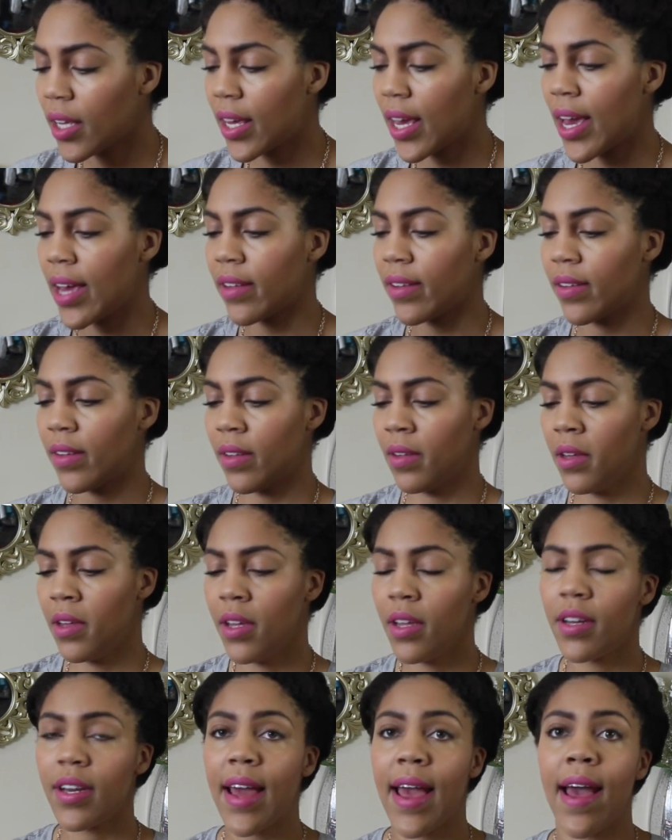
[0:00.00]
kiss.
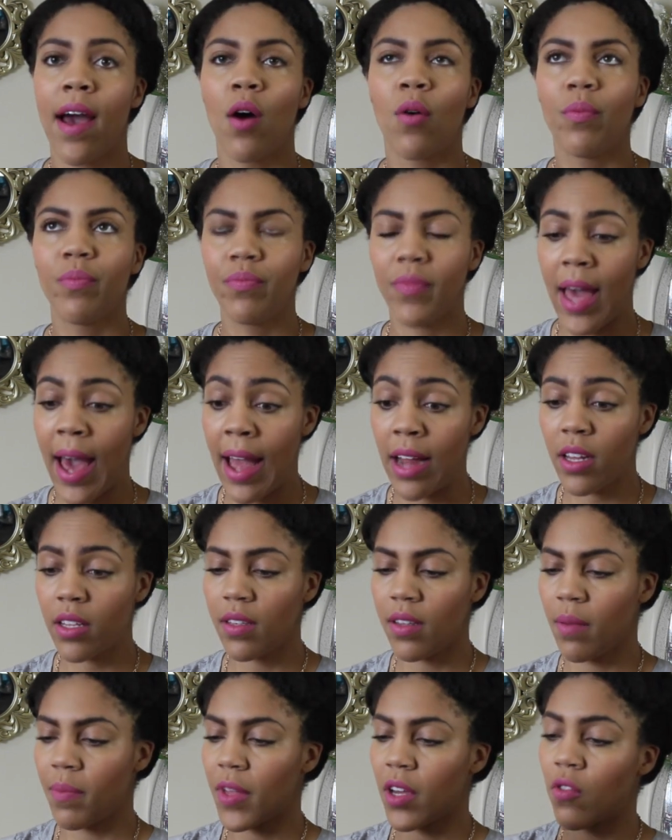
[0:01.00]
Now, I
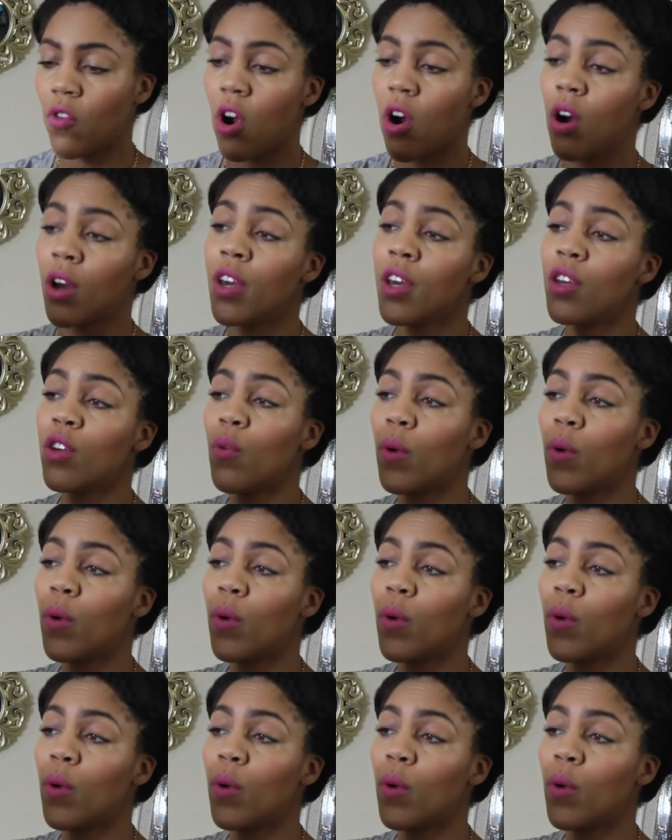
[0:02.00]
did something wrong.